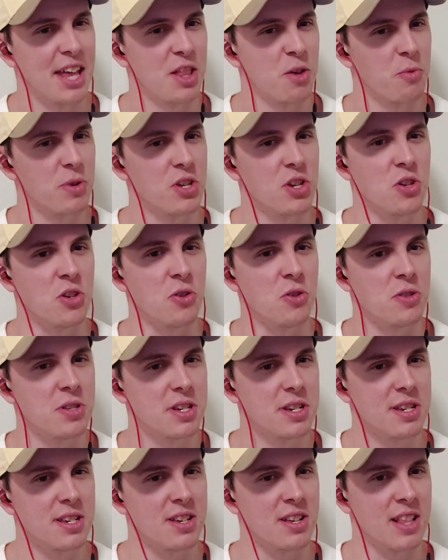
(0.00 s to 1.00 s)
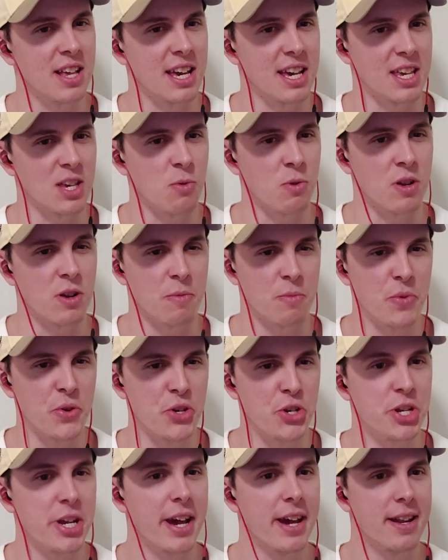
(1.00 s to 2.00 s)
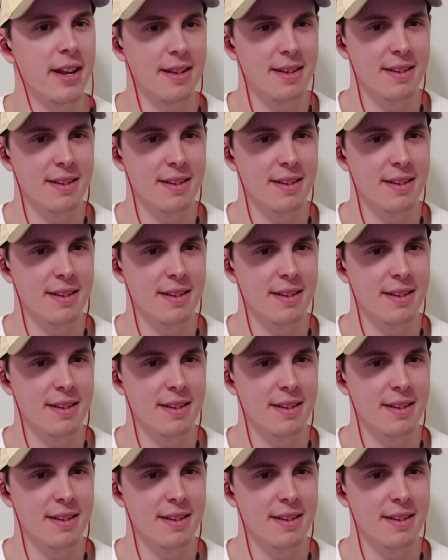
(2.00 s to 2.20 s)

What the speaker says: then when you use it, you're like, you want to appreciate it.